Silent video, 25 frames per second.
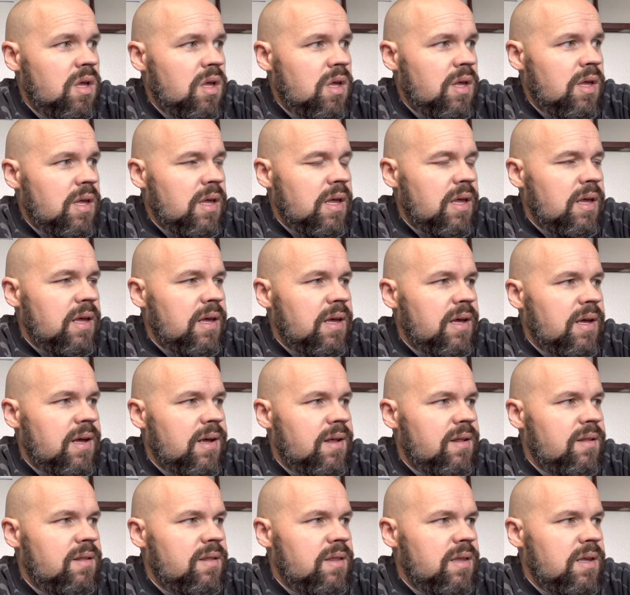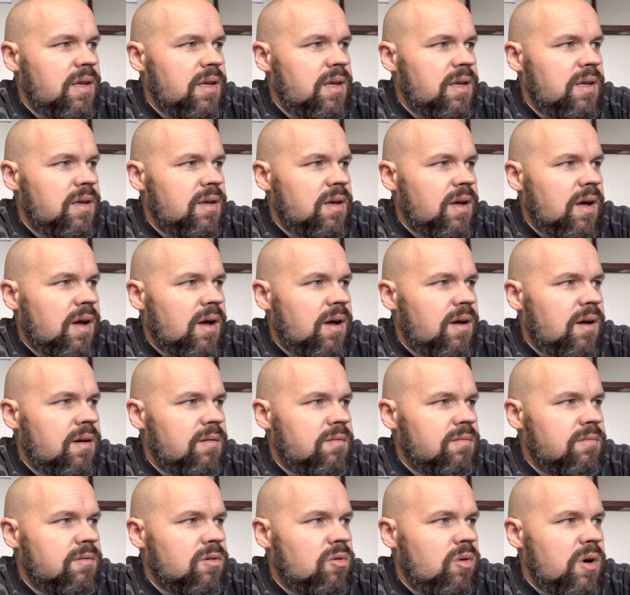And
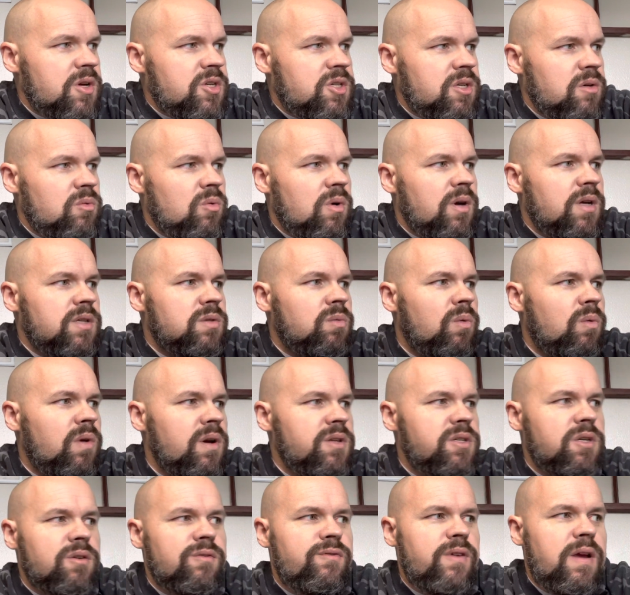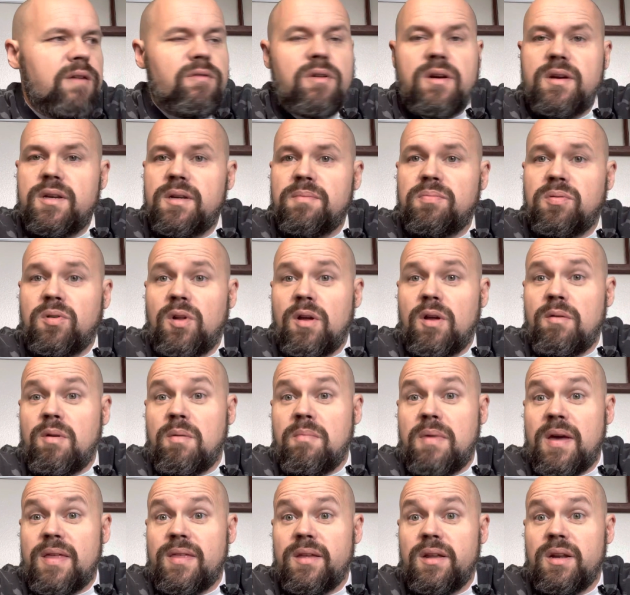the question was, what is your favorite deployment
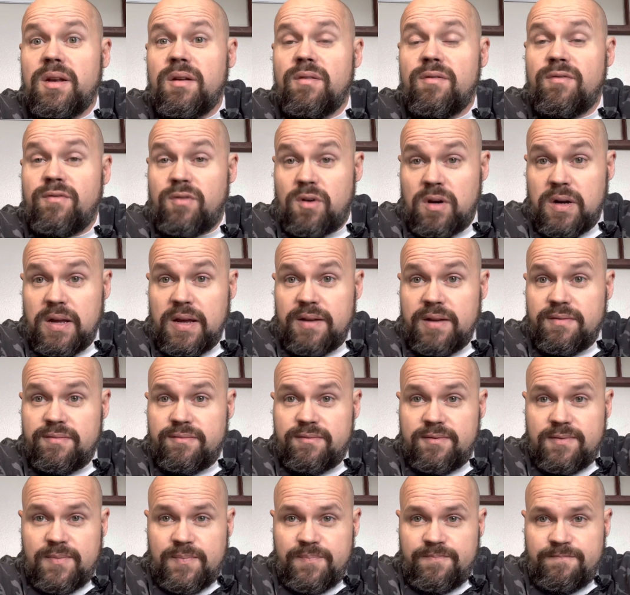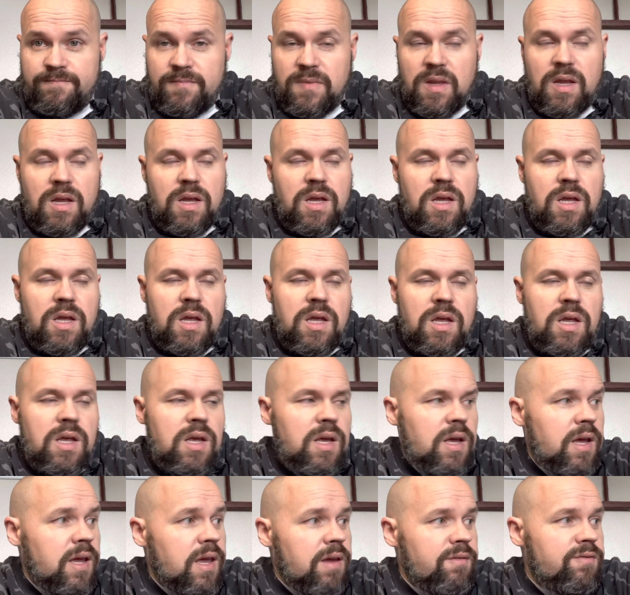method for a knife?
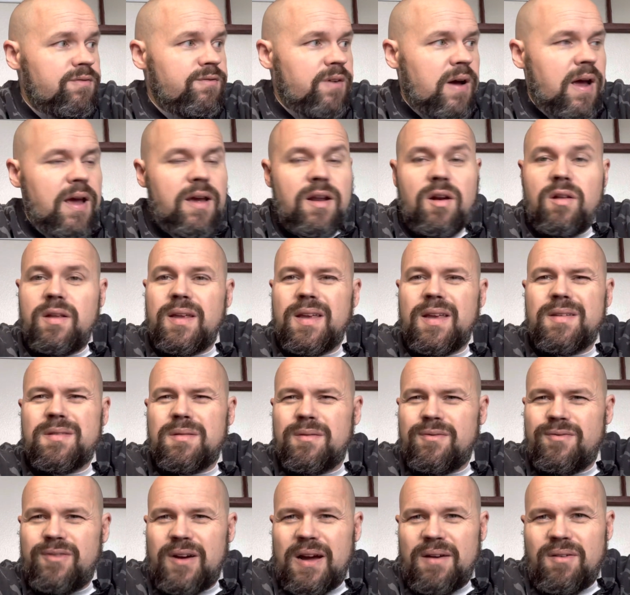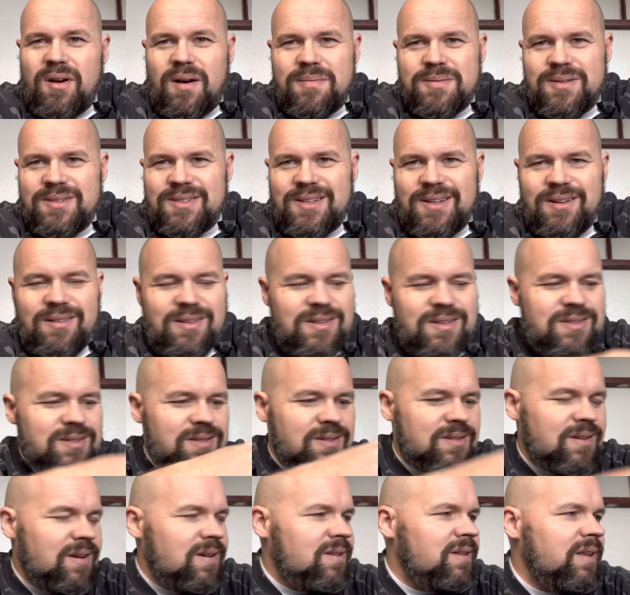It only gives me 5 options. I know it's
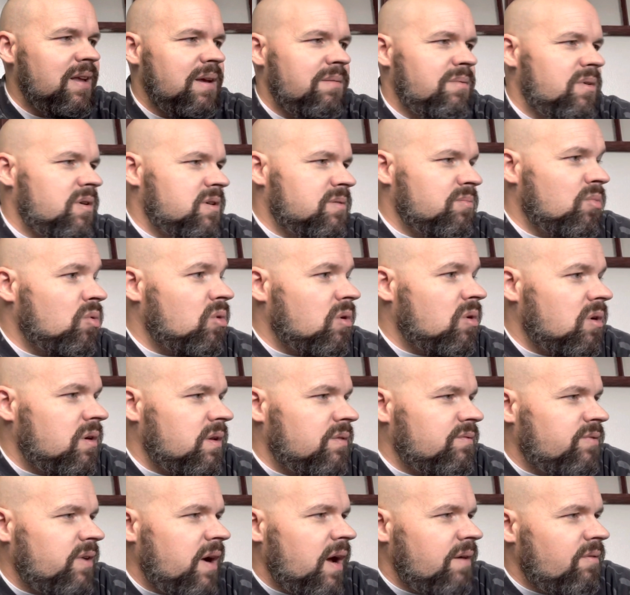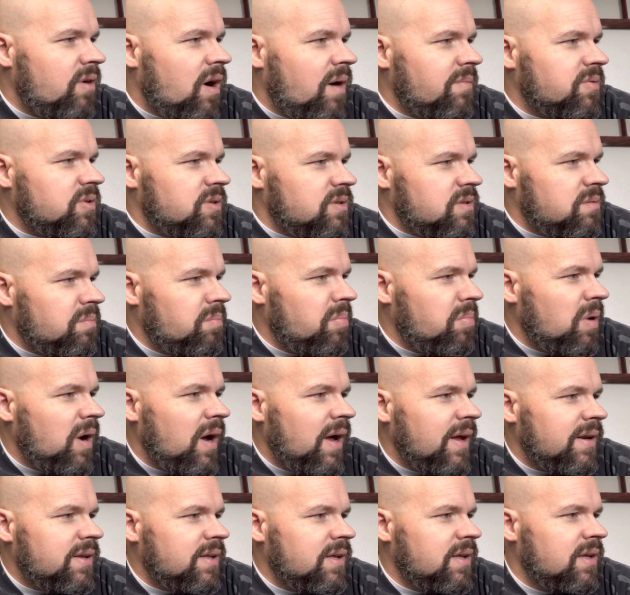kind of lame. There's more than 5 options,
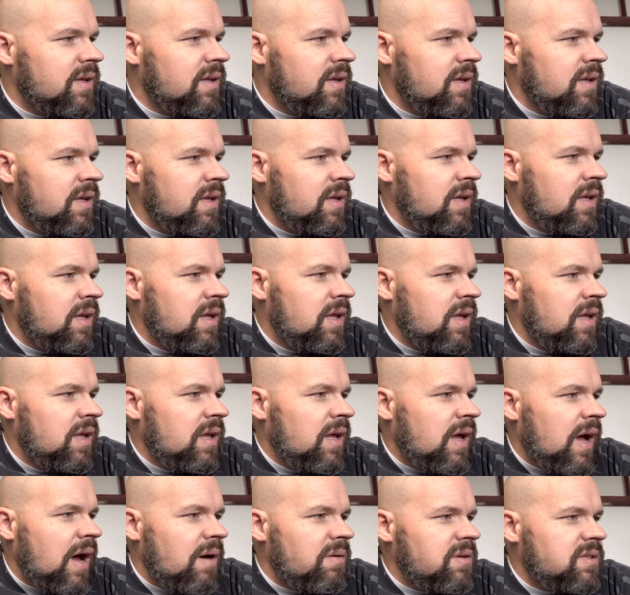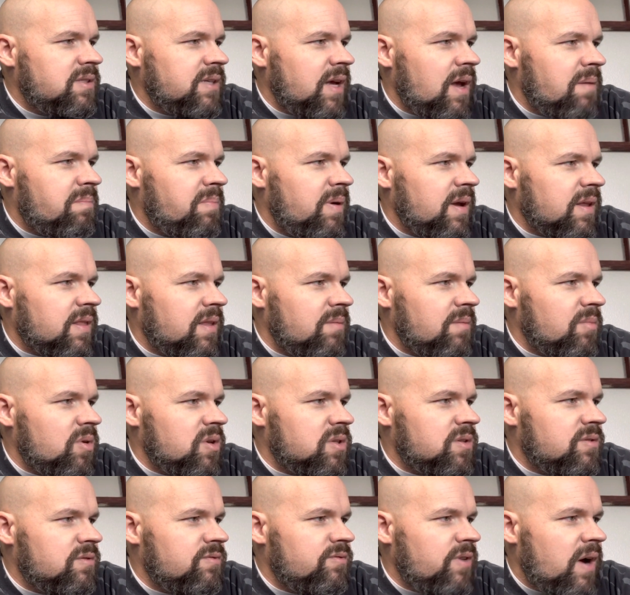but I would say I picked the
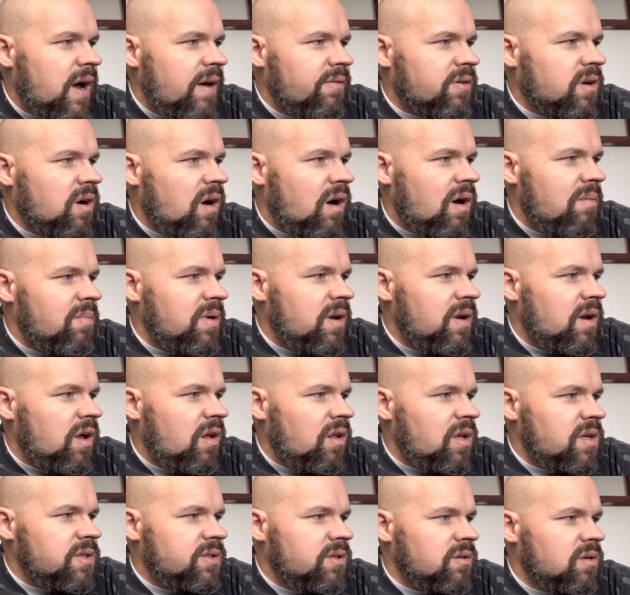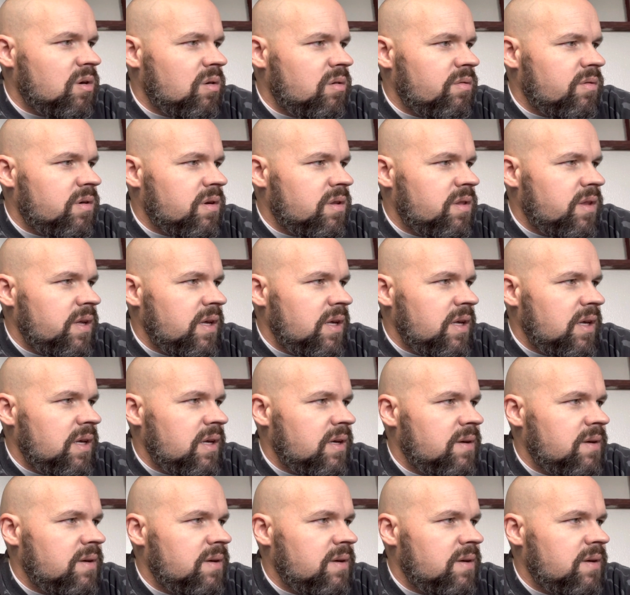most 5 common. I'll also go over the